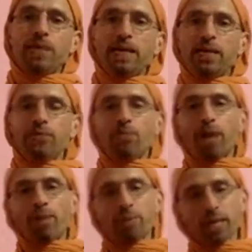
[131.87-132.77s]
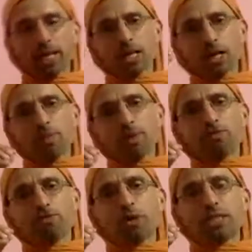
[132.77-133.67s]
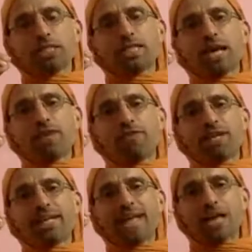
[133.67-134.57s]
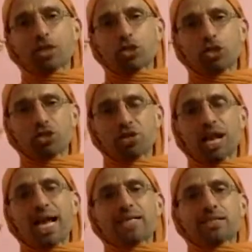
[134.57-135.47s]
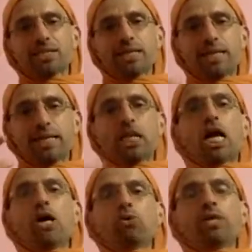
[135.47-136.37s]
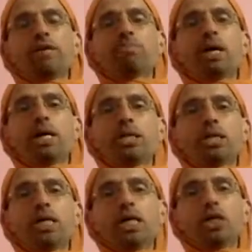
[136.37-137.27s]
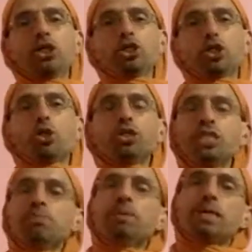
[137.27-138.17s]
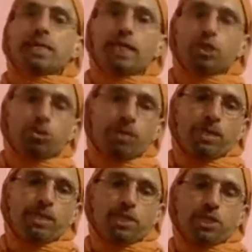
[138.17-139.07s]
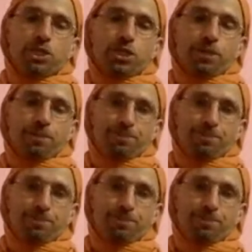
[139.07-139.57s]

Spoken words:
then by bringing a little bit focus there, we can actually relax and allow that part to go deeper into meditation.